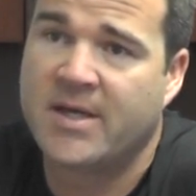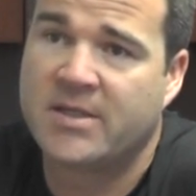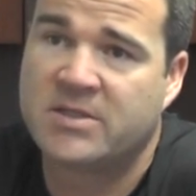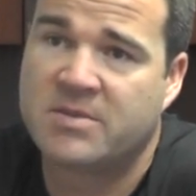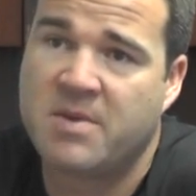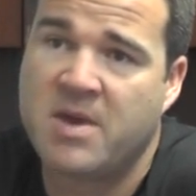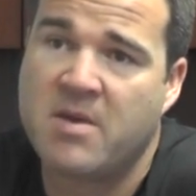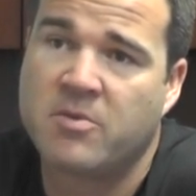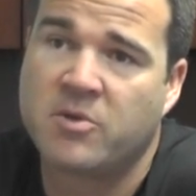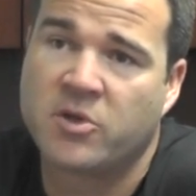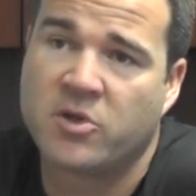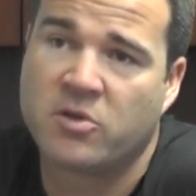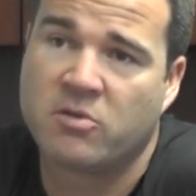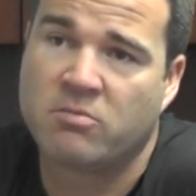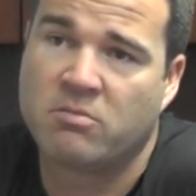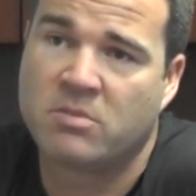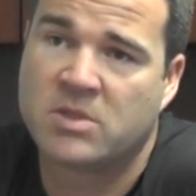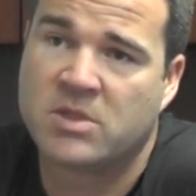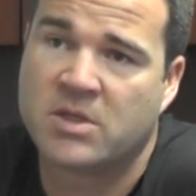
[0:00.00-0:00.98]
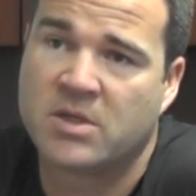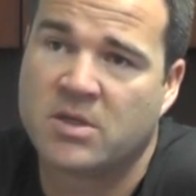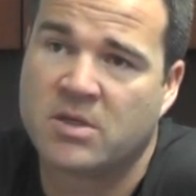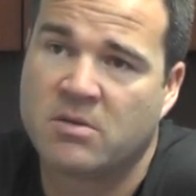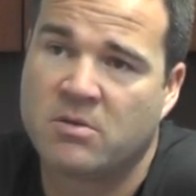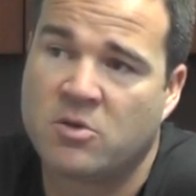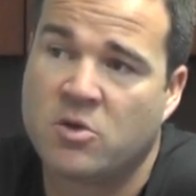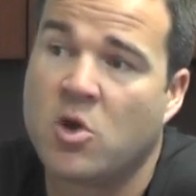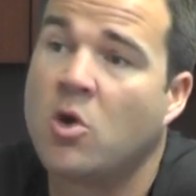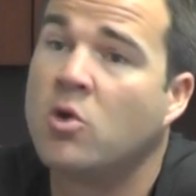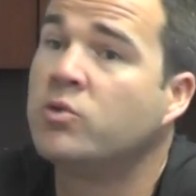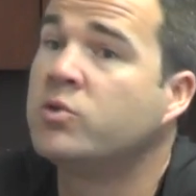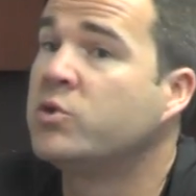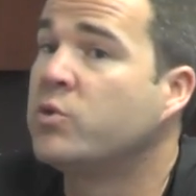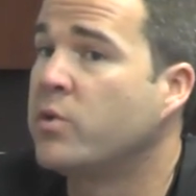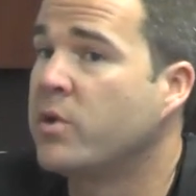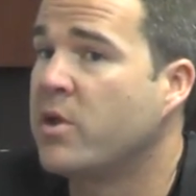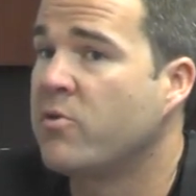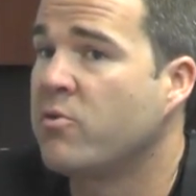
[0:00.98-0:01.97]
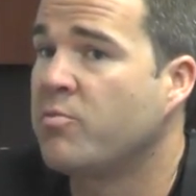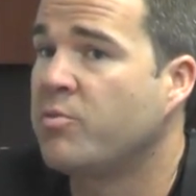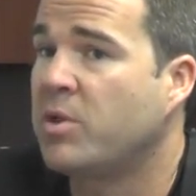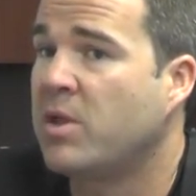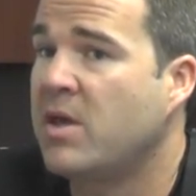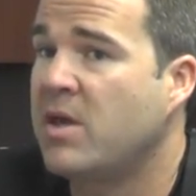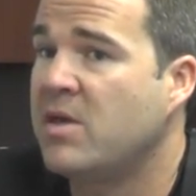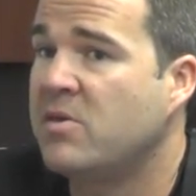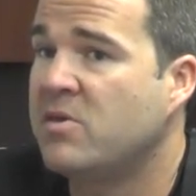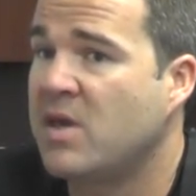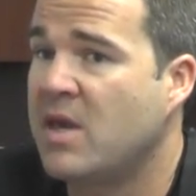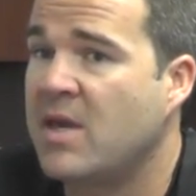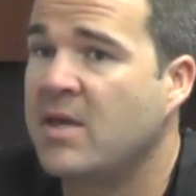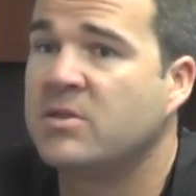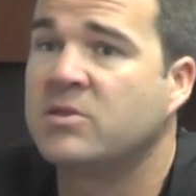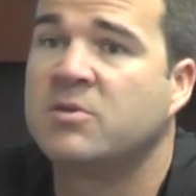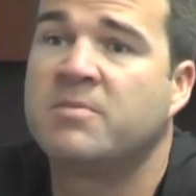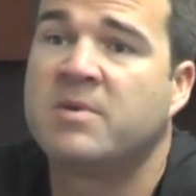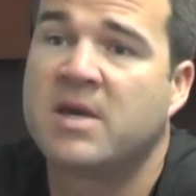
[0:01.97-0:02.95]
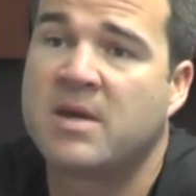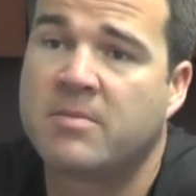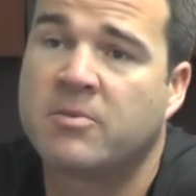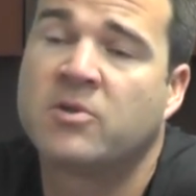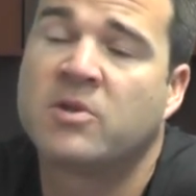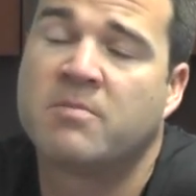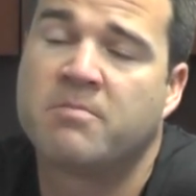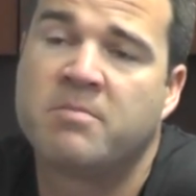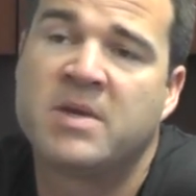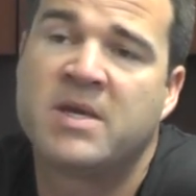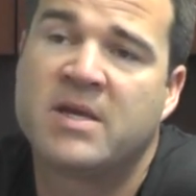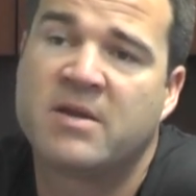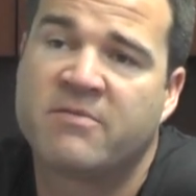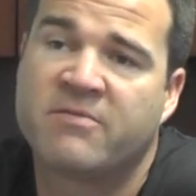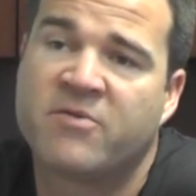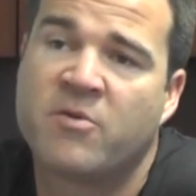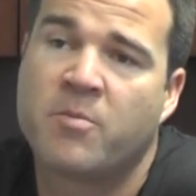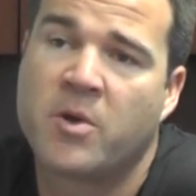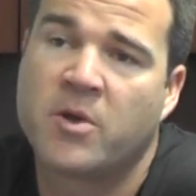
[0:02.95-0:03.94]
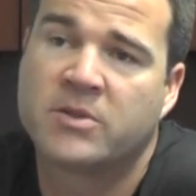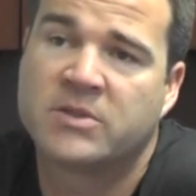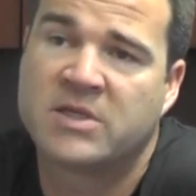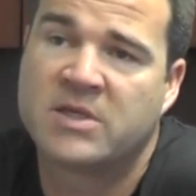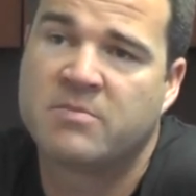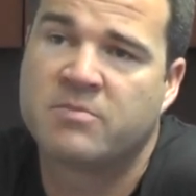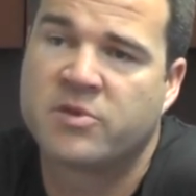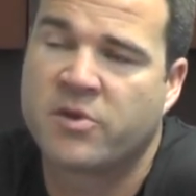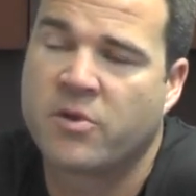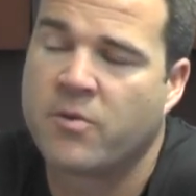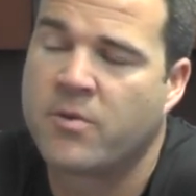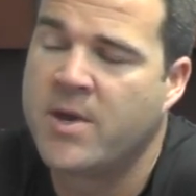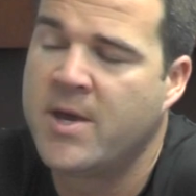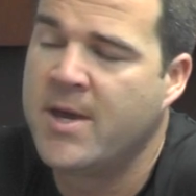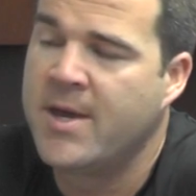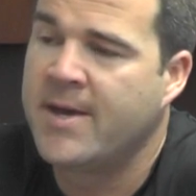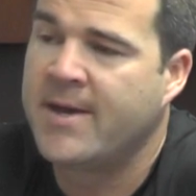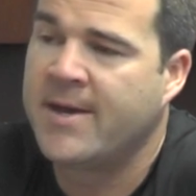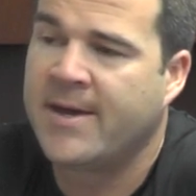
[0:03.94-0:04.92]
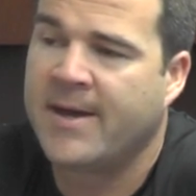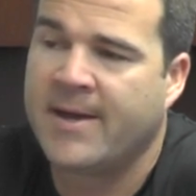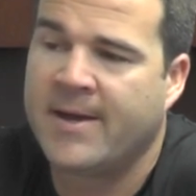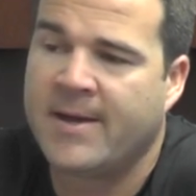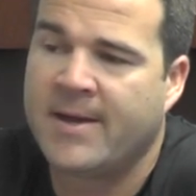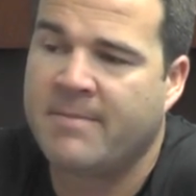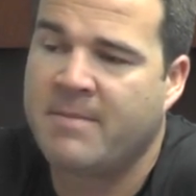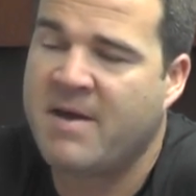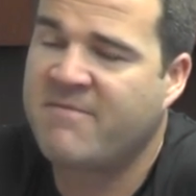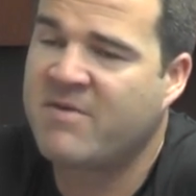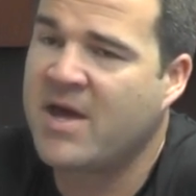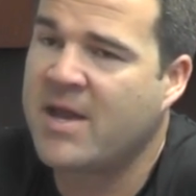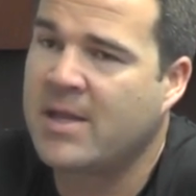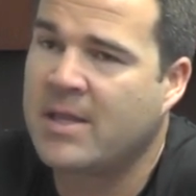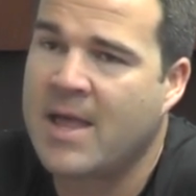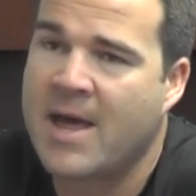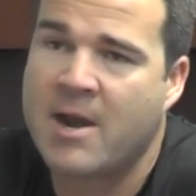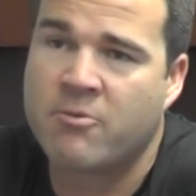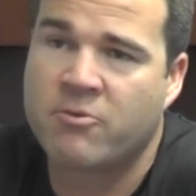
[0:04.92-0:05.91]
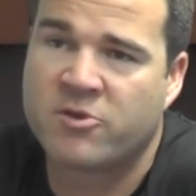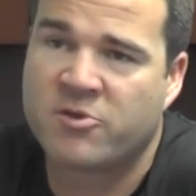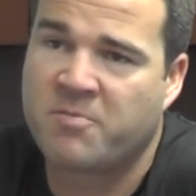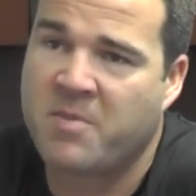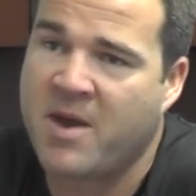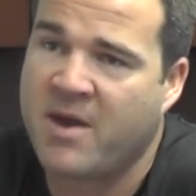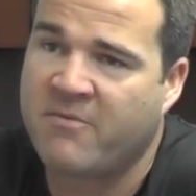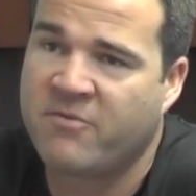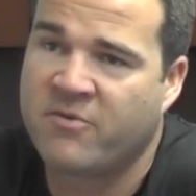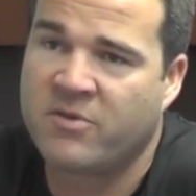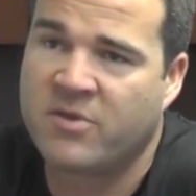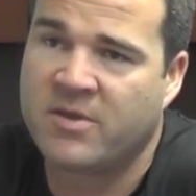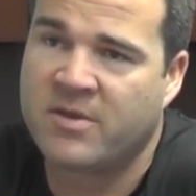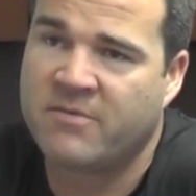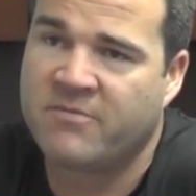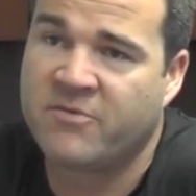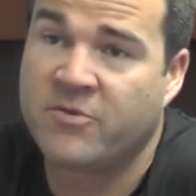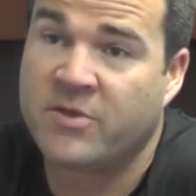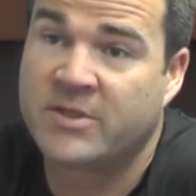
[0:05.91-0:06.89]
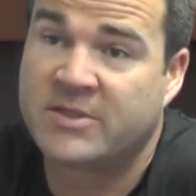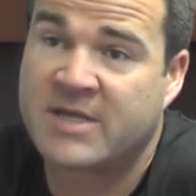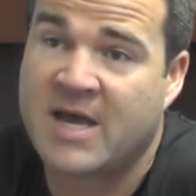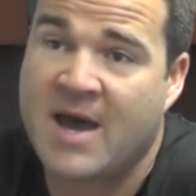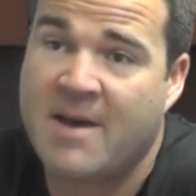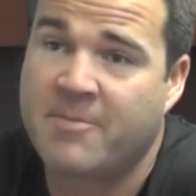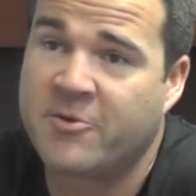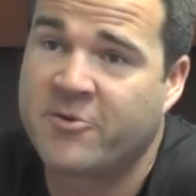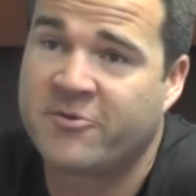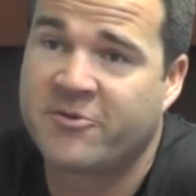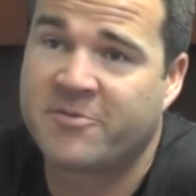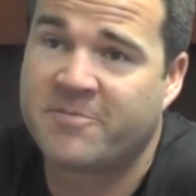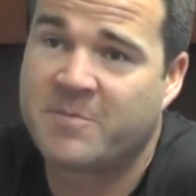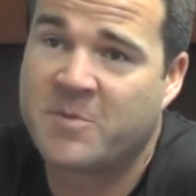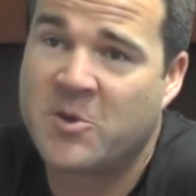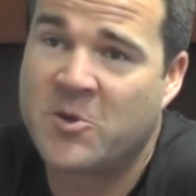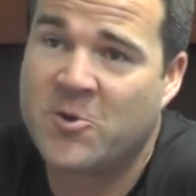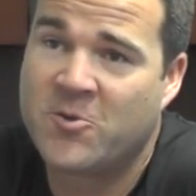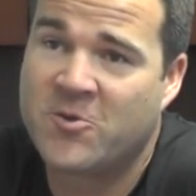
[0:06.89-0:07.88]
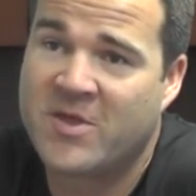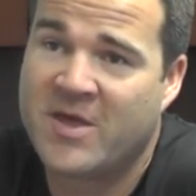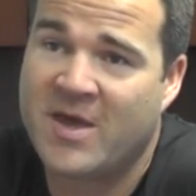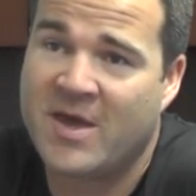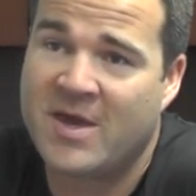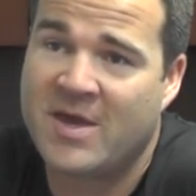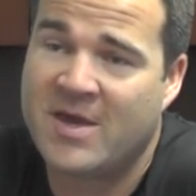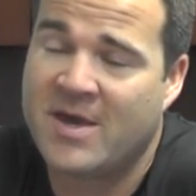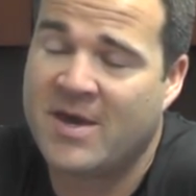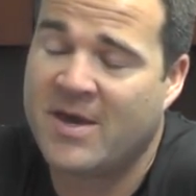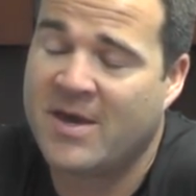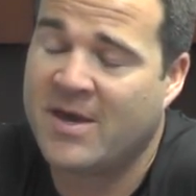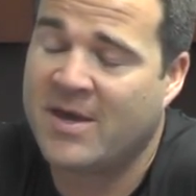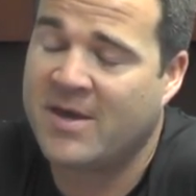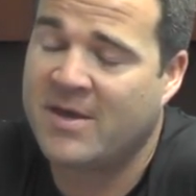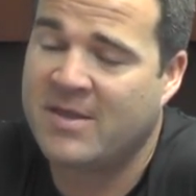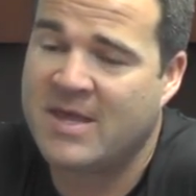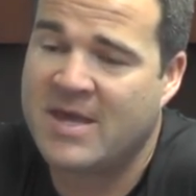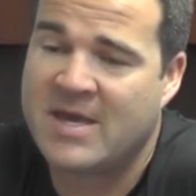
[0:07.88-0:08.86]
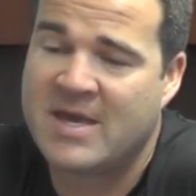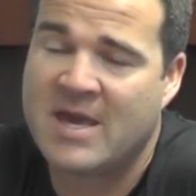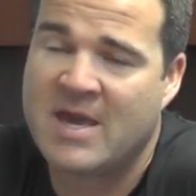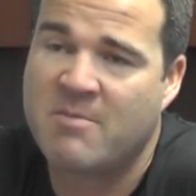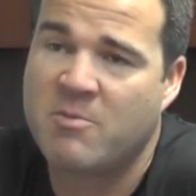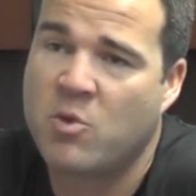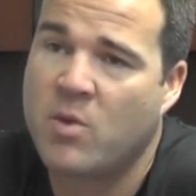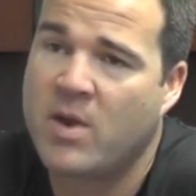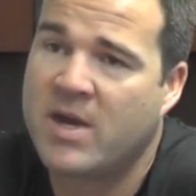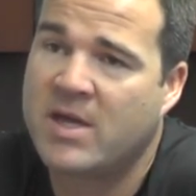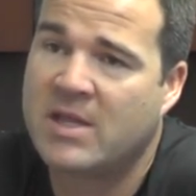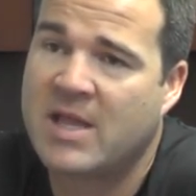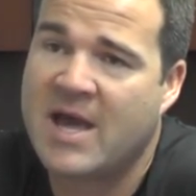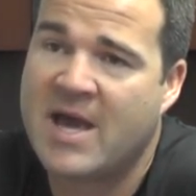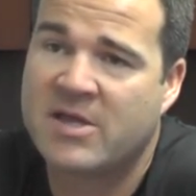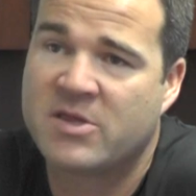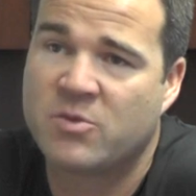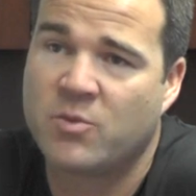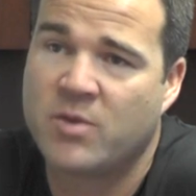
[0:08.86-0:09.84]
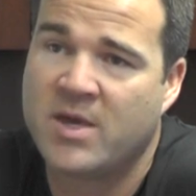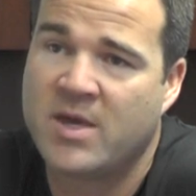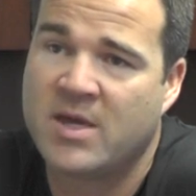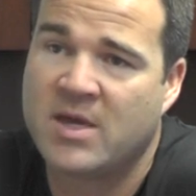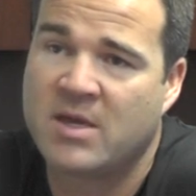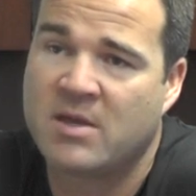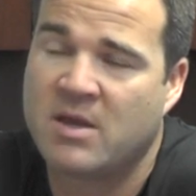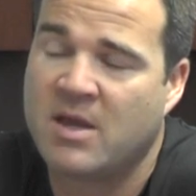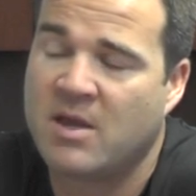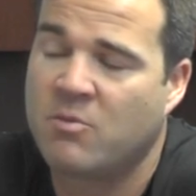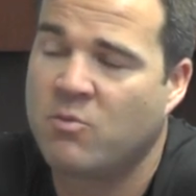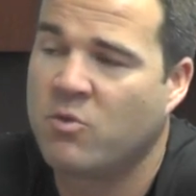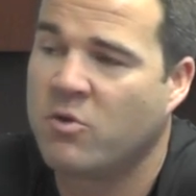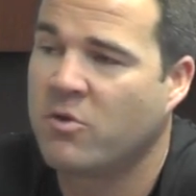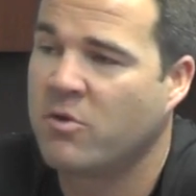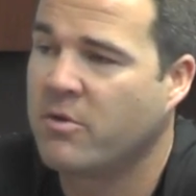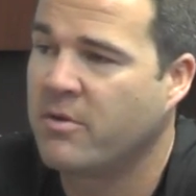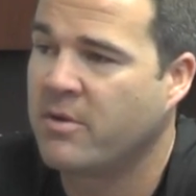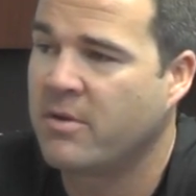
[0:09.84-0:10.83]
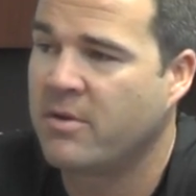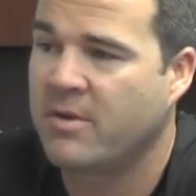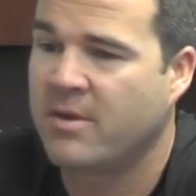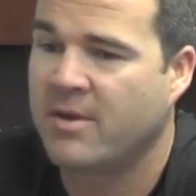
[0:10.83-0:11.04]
To be able to go to another place and to be able to beat a football team. So I've got a lot of respect for the Toppers. You know, they came away last week and were